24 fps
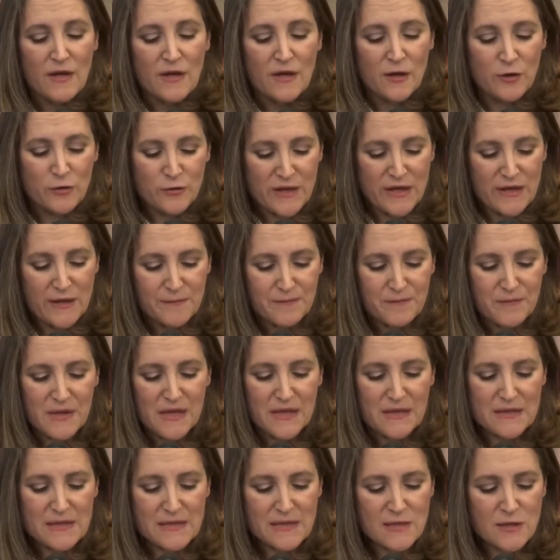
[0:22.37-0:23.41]
Okay,
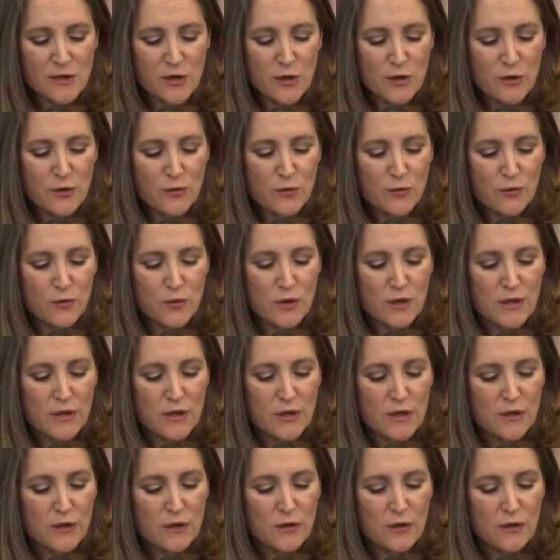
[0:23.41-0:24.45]
so
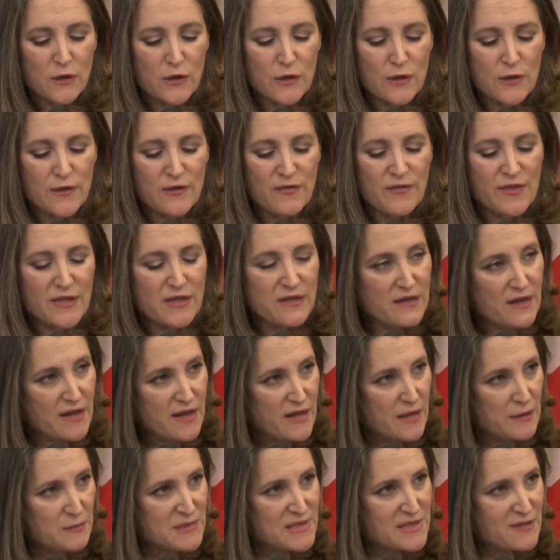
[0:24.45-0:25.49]
the
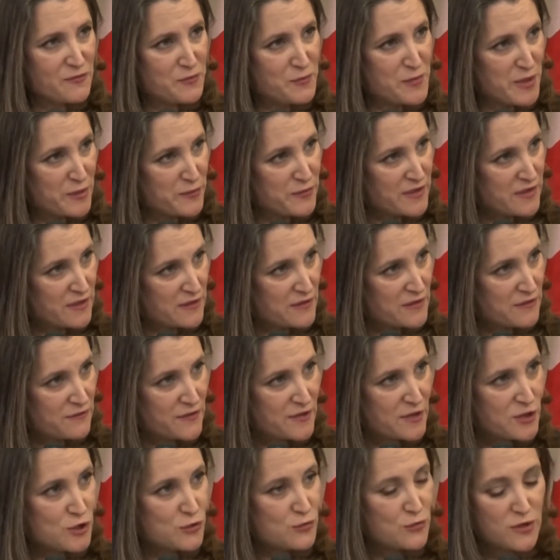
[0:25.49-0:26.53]
names of both
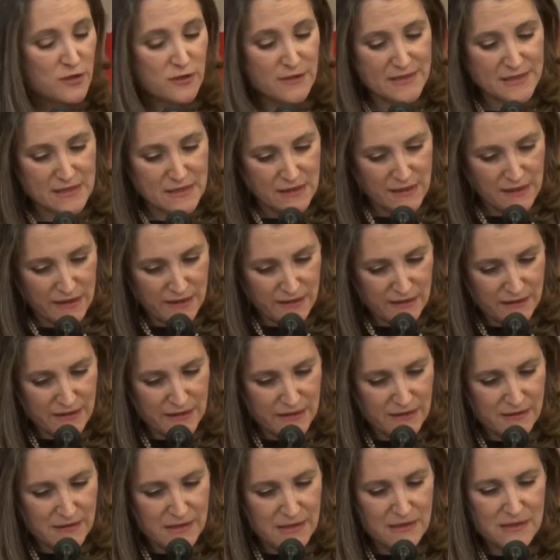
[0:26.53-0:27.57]
individuals and
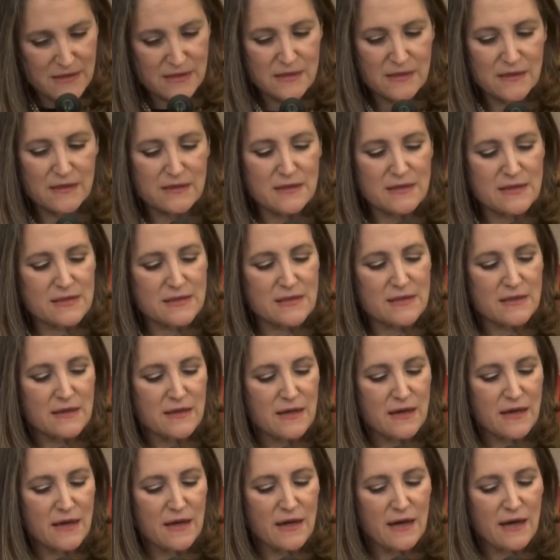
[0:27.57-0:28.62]
entities,
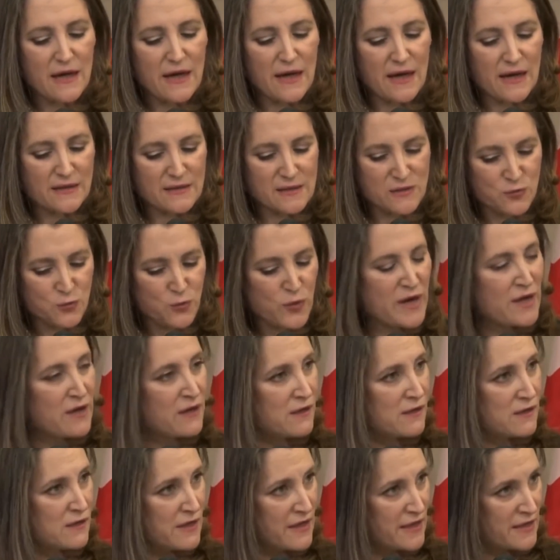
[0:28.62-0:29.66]
as
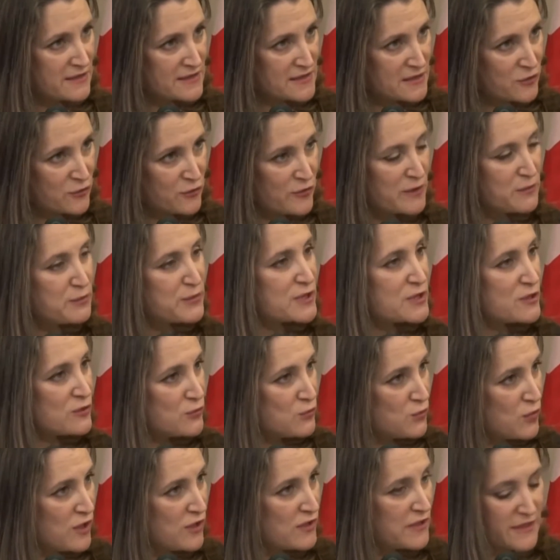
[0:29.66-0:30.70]
well as crypto
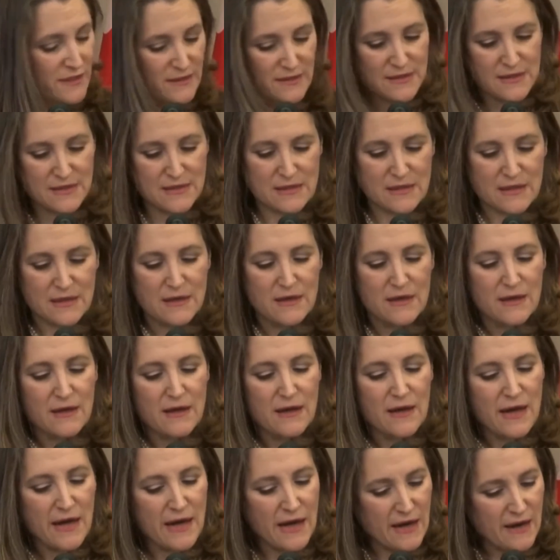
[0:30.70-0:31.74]
wallets,
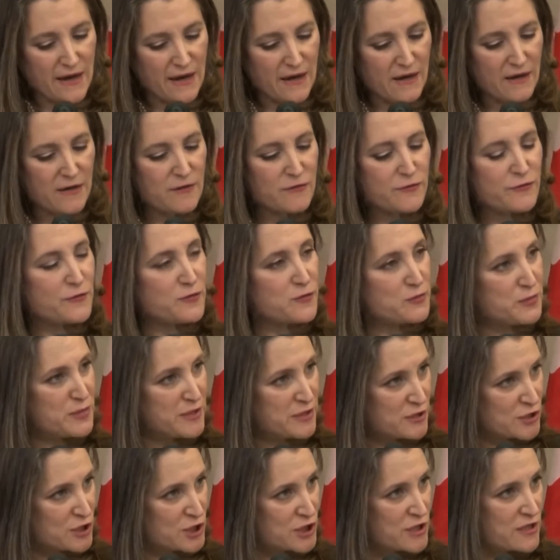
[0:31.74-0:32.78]
have
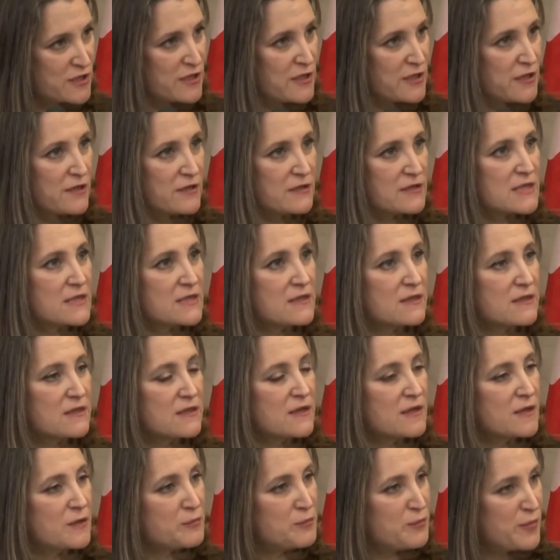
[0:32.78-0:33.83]
been shared
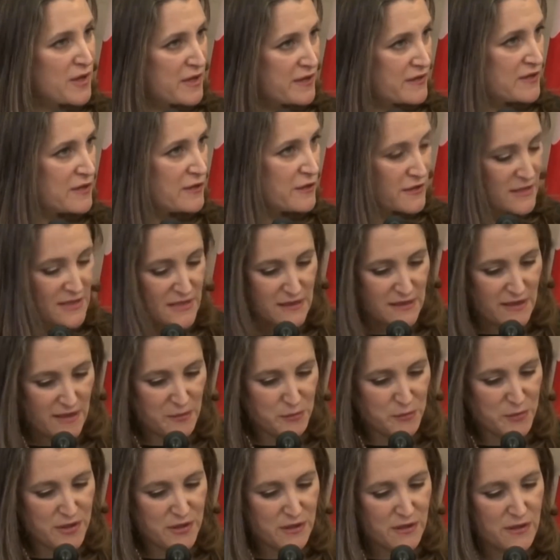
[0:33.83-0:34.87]
by the
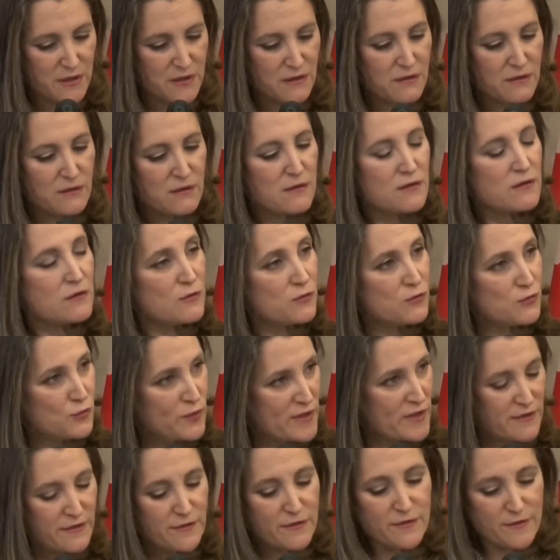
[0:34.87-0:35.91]
RCMP
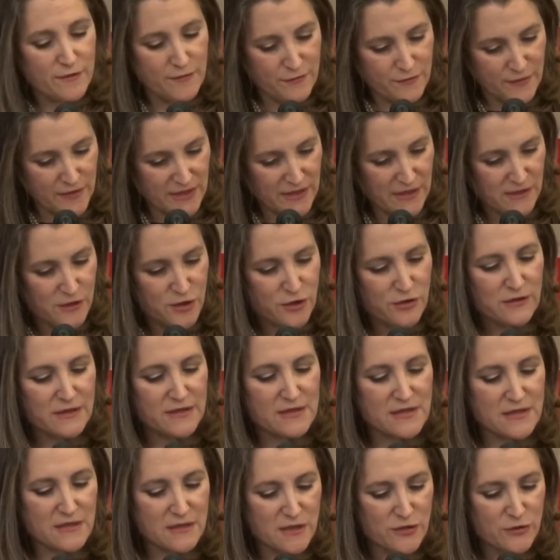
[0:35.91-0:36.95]
with financial
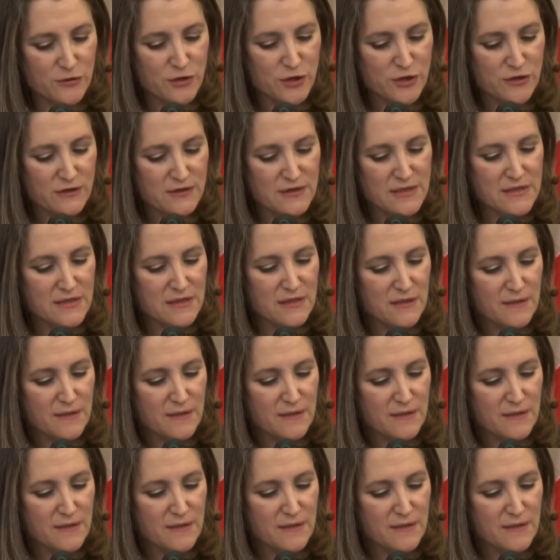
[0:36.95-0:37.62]
institutions,